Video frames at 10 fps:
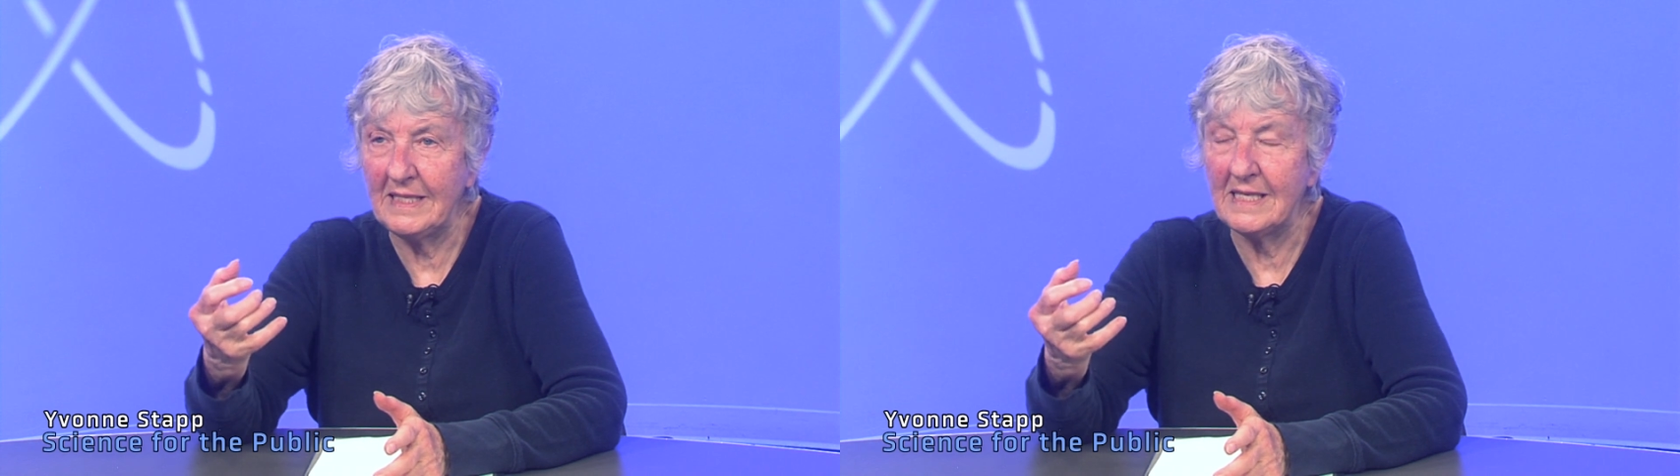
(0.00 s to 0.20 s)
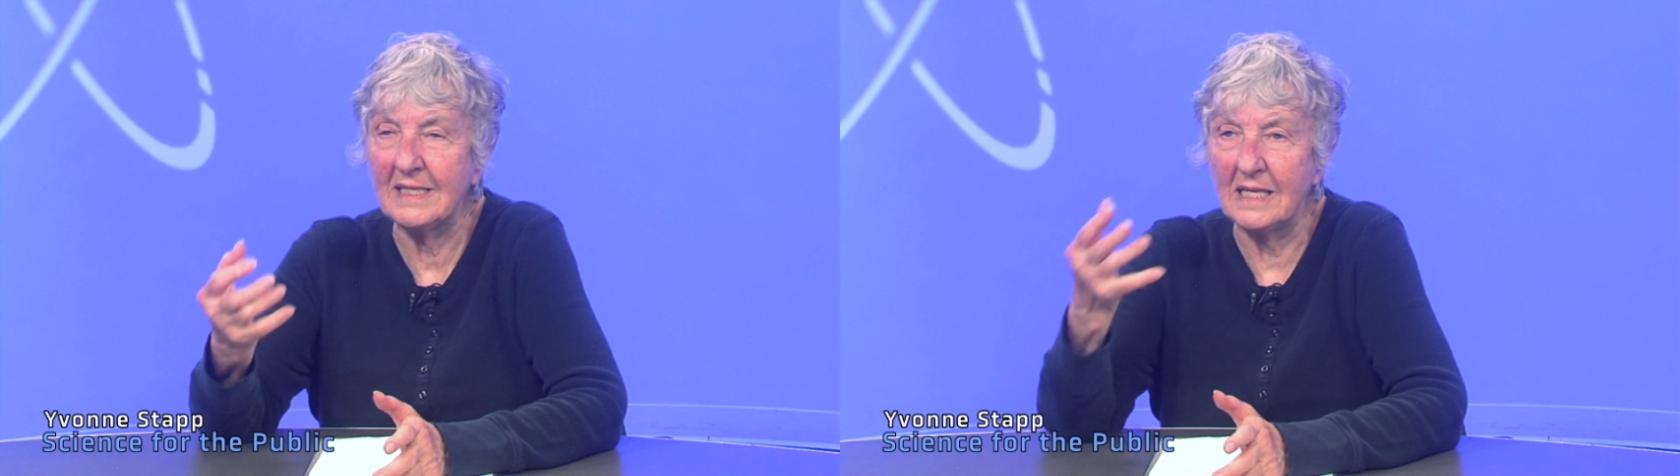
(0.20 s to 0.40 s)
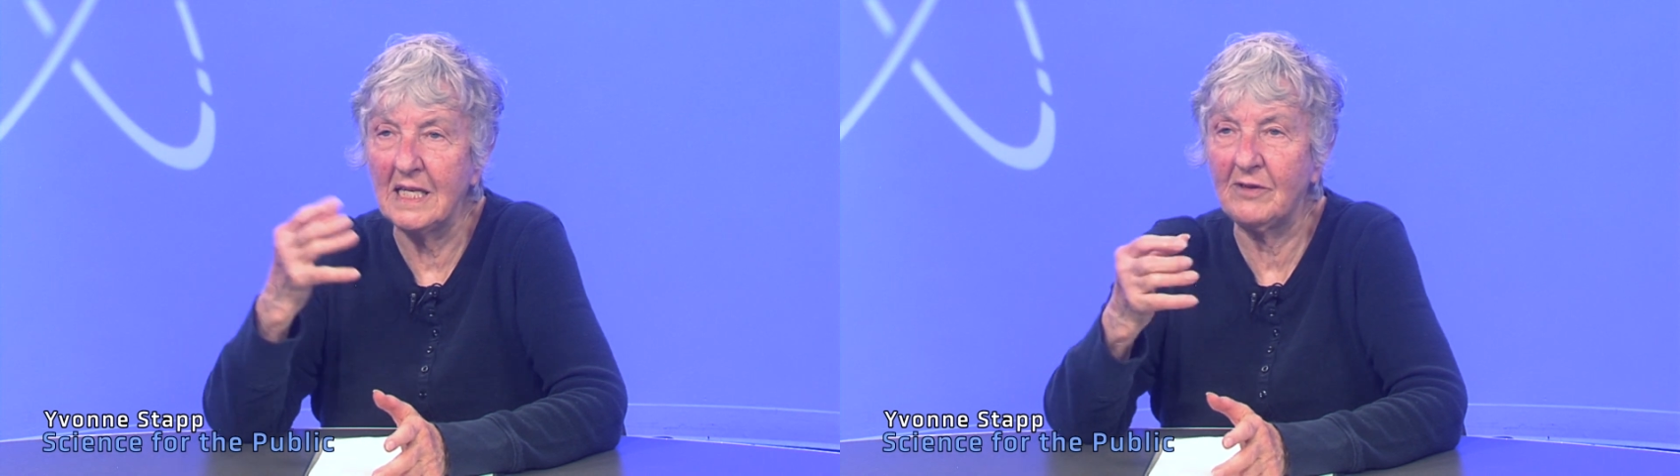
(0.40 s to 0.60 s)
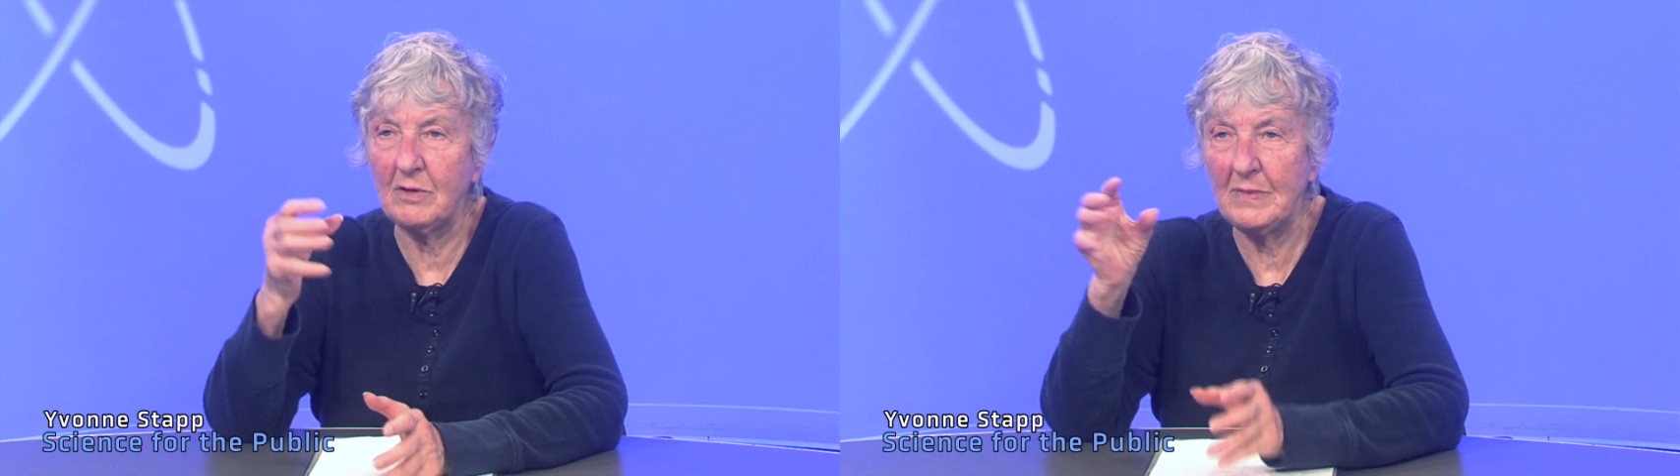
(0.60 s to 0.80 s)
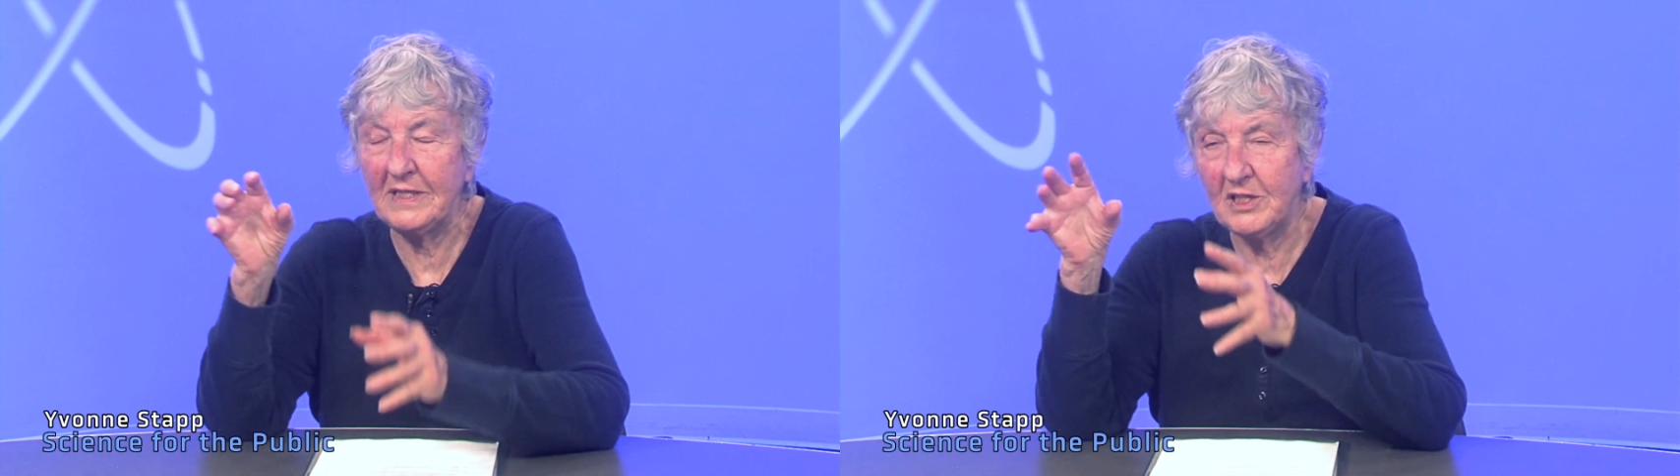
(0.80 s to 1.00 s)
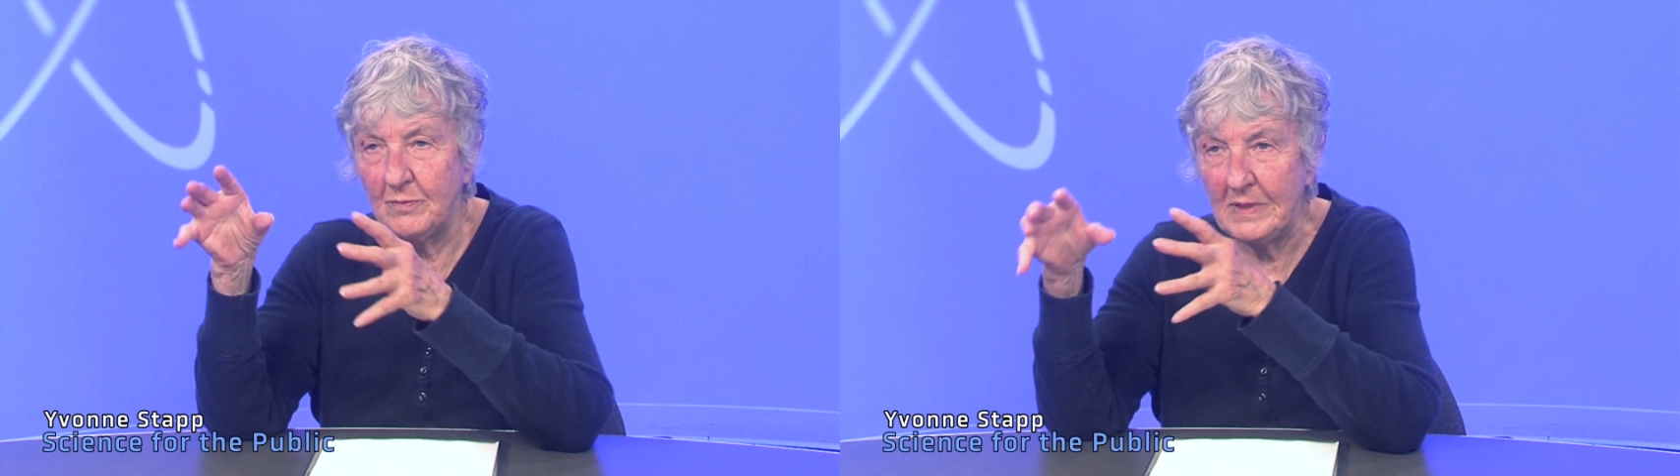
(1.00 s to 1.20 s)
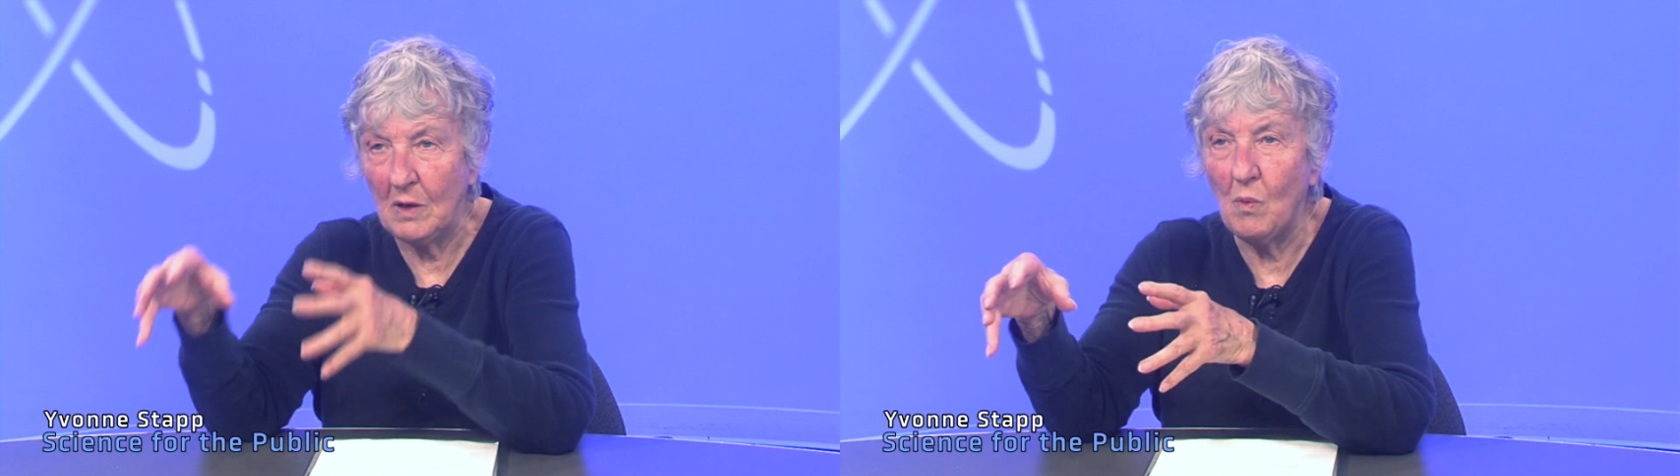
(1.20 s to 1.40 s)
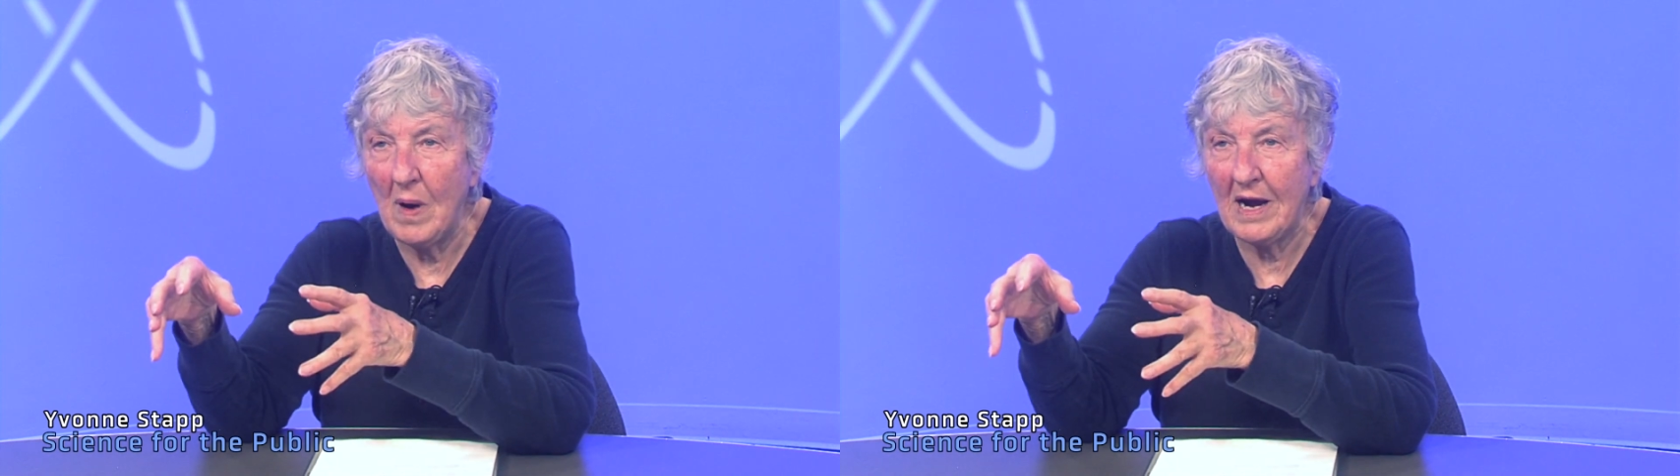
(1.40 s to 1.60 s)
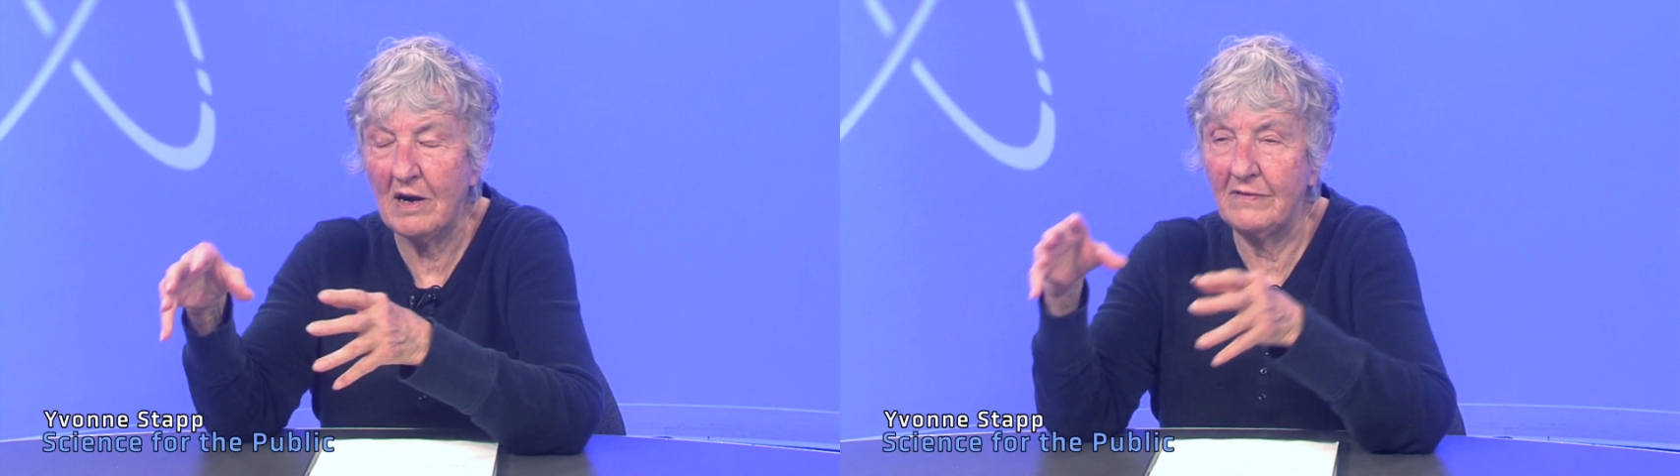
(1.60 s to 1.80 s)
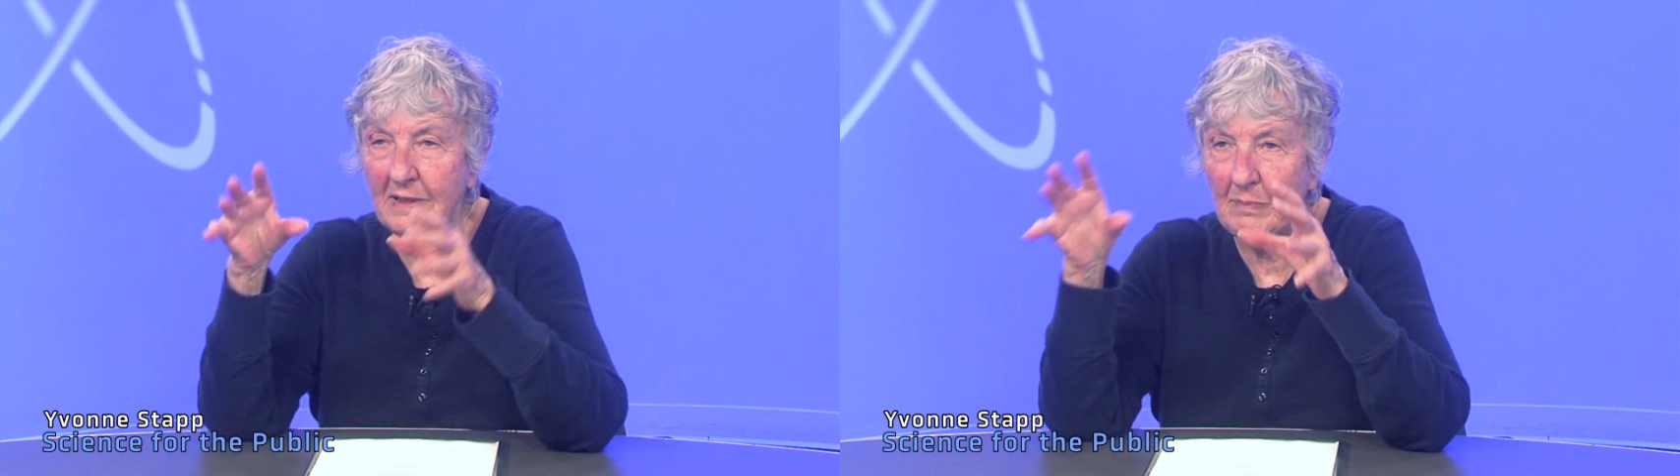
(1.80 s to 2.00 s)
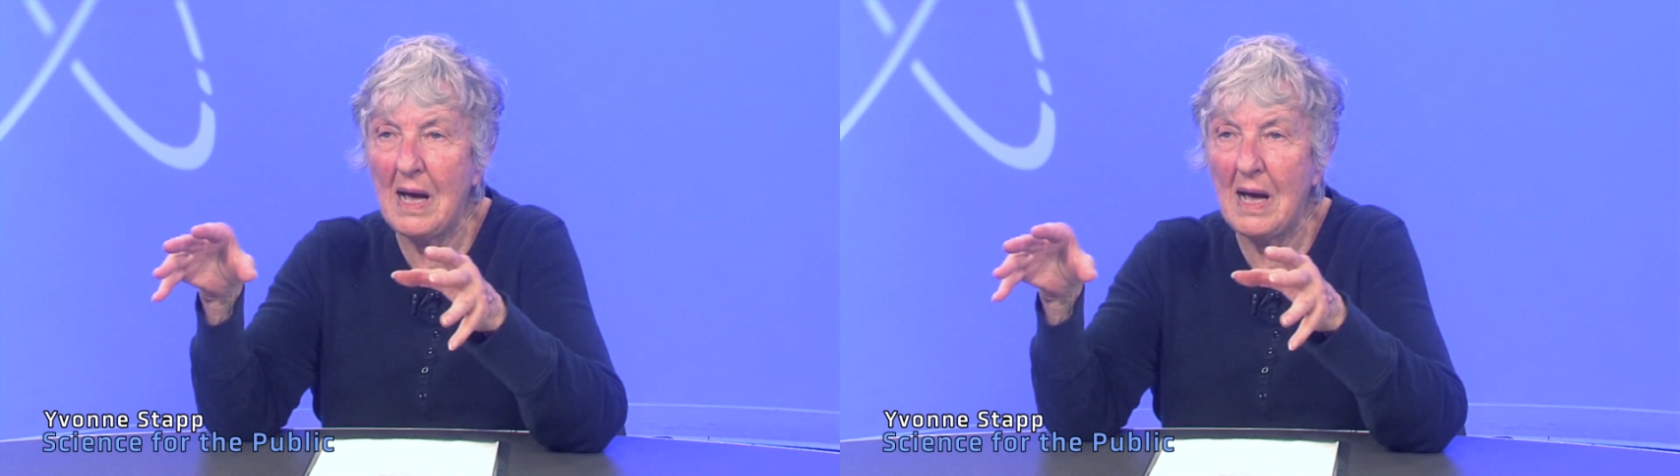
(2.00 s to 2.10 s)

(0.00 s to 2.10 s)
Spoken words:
this and governments to be aware of it,